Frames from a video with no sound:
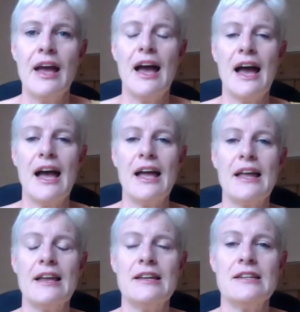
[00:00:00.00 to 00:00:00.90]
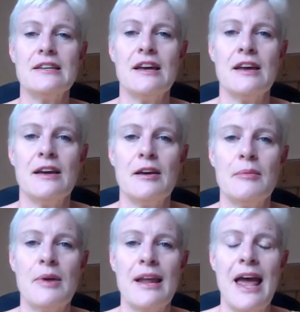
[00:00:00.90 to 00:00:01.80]
and
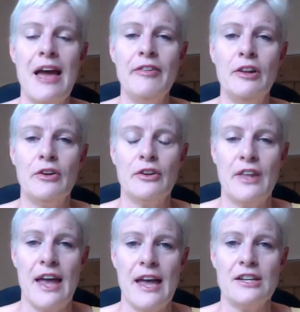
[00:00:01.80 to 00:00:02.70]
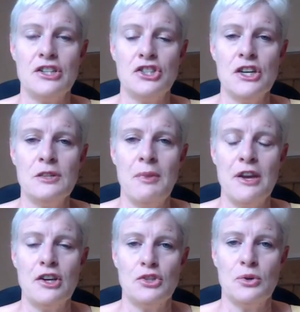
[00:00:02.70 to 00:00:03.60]
have a look there to just
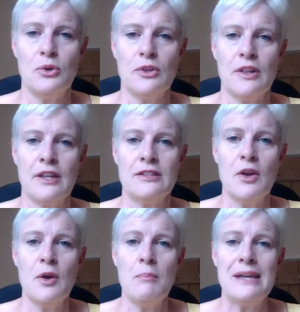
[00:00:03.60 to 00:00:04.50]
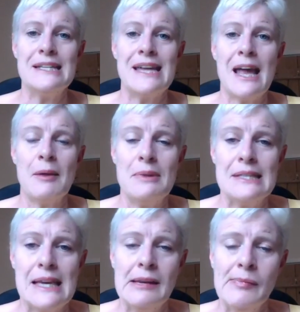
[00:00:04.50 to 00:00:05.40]
make sure that there's no meta tag
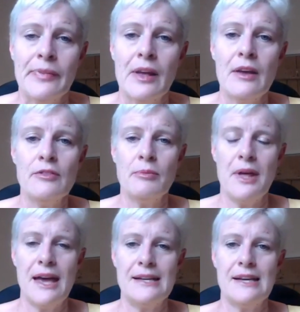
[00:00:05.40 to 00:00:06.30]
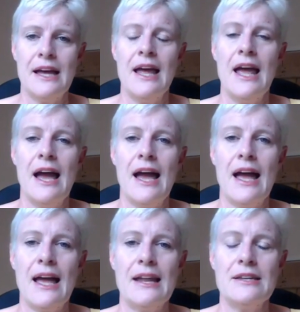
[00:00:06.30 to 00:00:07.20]
missing from the header,
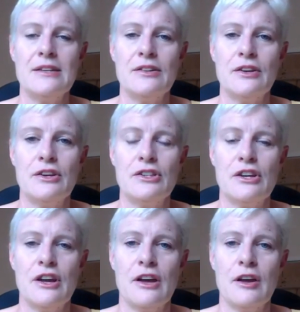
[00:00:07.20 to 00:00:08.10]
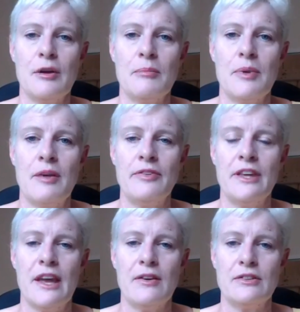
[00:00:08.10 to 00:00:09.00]
and that
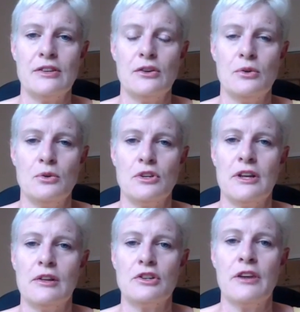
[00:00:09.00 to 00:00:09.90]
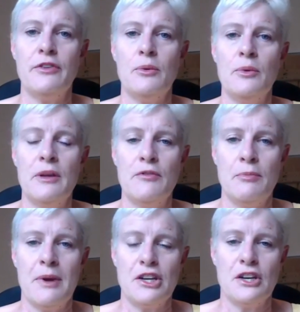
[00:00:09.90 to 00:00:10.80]
everything else is in order. It'll give you all the
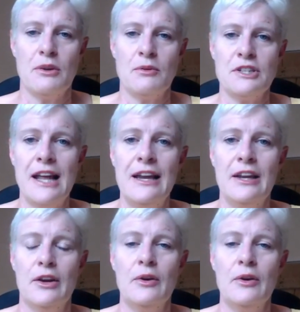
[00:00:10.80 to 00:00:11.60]
information. It will tell you